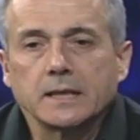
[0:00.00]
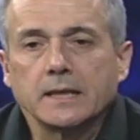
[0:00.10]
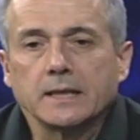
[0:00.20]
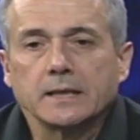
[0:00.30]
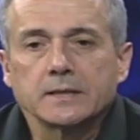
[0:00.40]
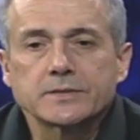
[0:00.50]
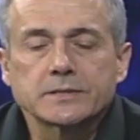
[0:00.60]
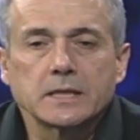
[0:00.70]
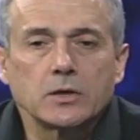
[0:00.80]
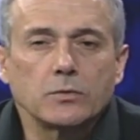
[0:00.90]
Yeah. Uh,
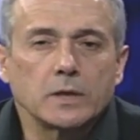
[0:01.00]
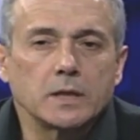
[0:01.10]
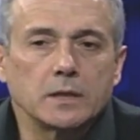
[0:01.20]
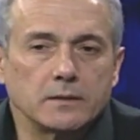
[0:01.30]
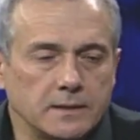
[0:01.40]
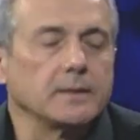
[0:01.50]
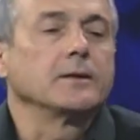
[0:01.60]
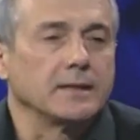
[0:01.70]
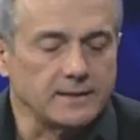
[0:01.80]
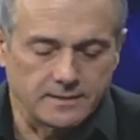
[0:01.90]
so uh,
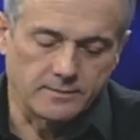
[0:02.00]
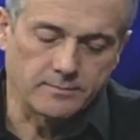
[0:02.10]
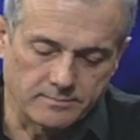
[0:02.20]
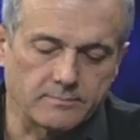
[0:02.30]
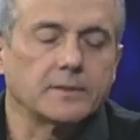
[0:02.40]
uh,